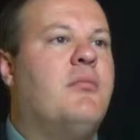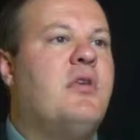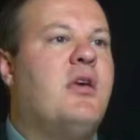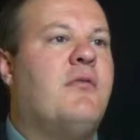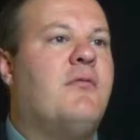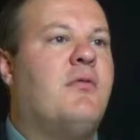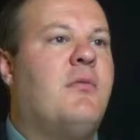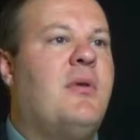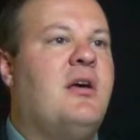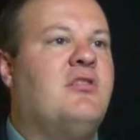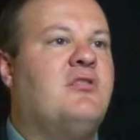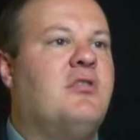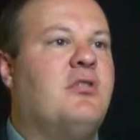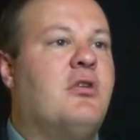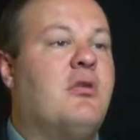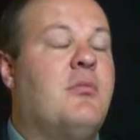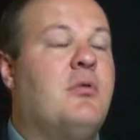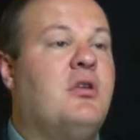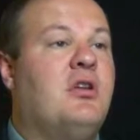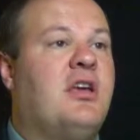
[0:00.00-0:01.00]
information and
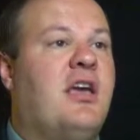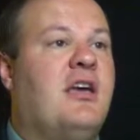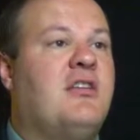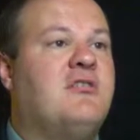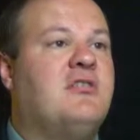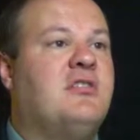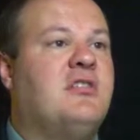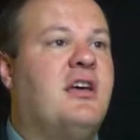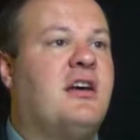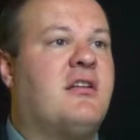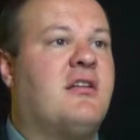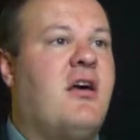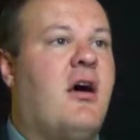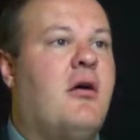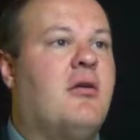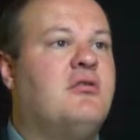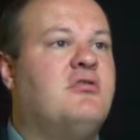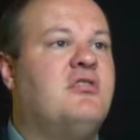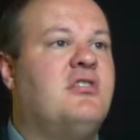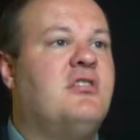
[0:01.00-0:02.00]
communication
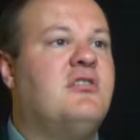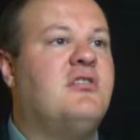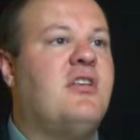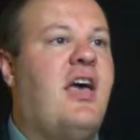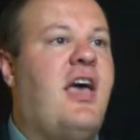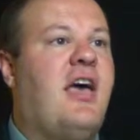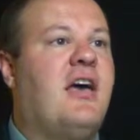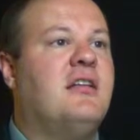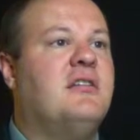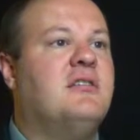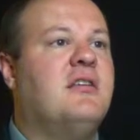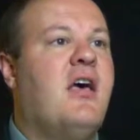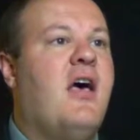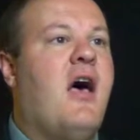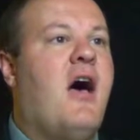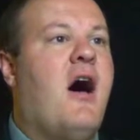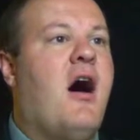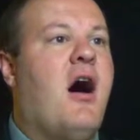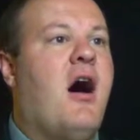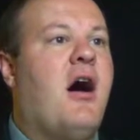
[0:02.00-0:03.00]
technologies, and
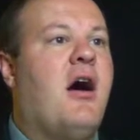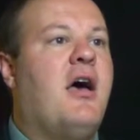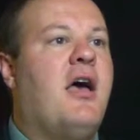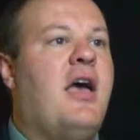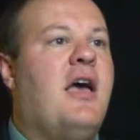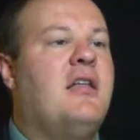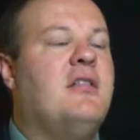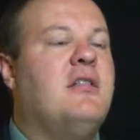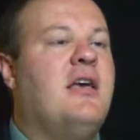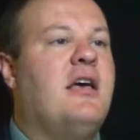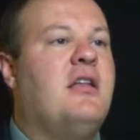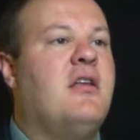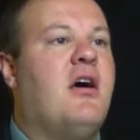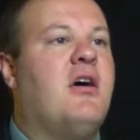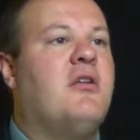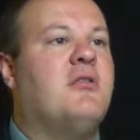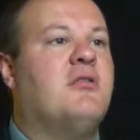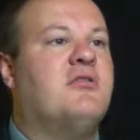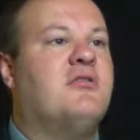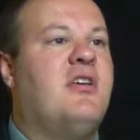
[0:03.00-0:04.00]

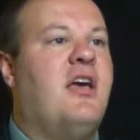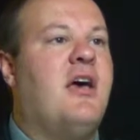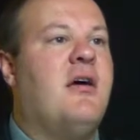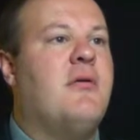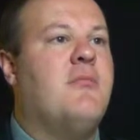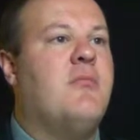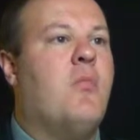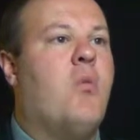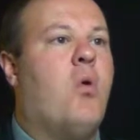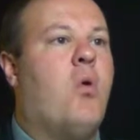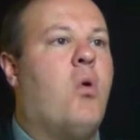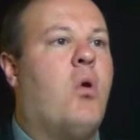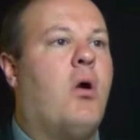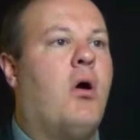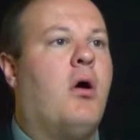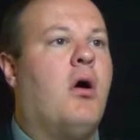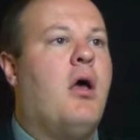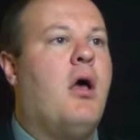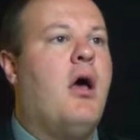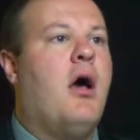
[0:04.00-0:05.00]
understand
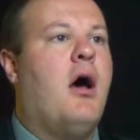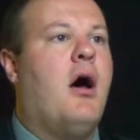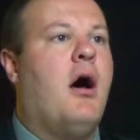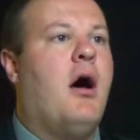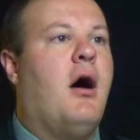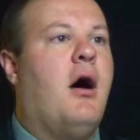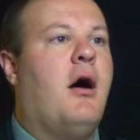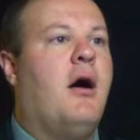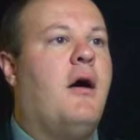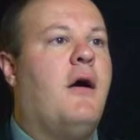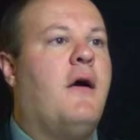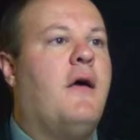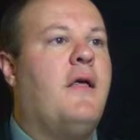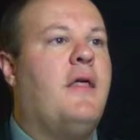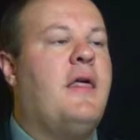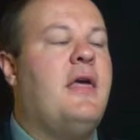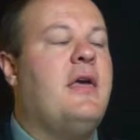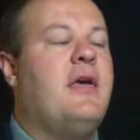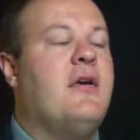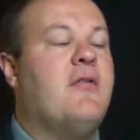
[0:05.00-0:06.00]
more
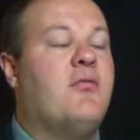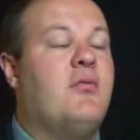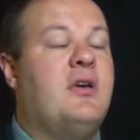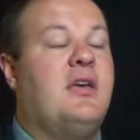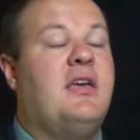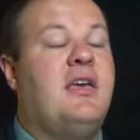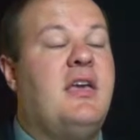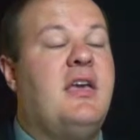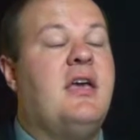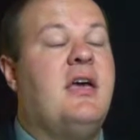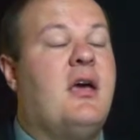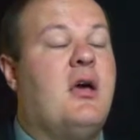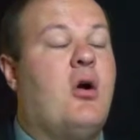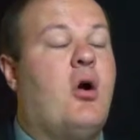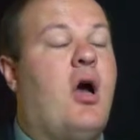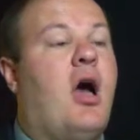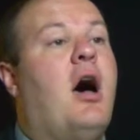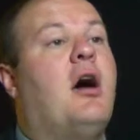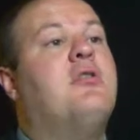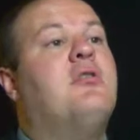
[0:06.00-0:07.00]
if
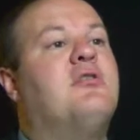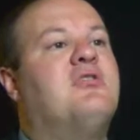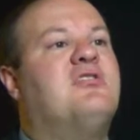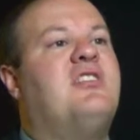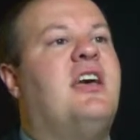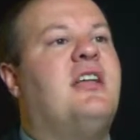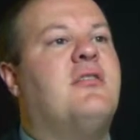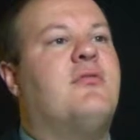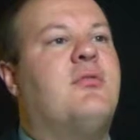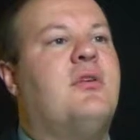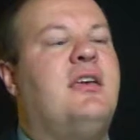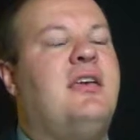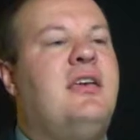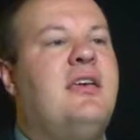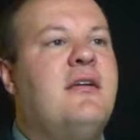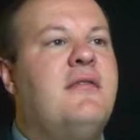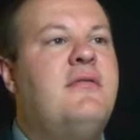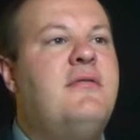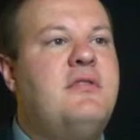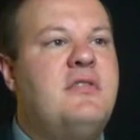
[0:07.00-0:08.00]
we
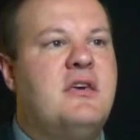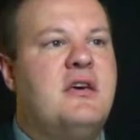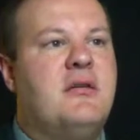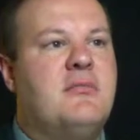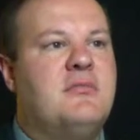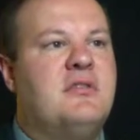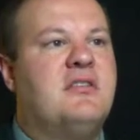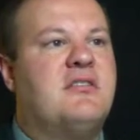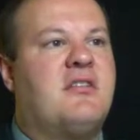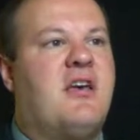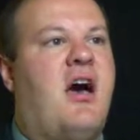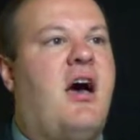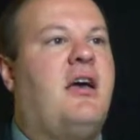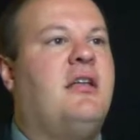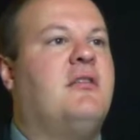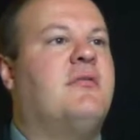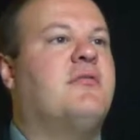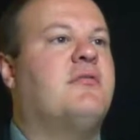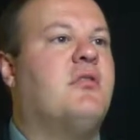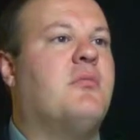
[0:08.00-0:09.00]
give them this
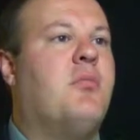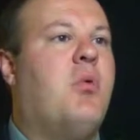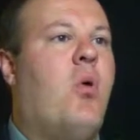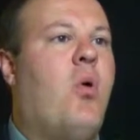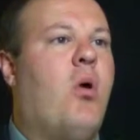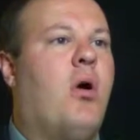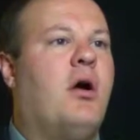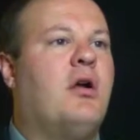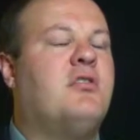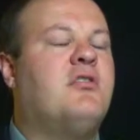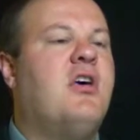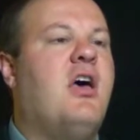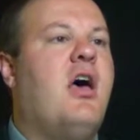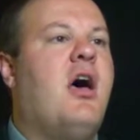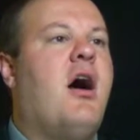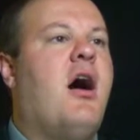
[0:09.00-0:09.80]
kind of support,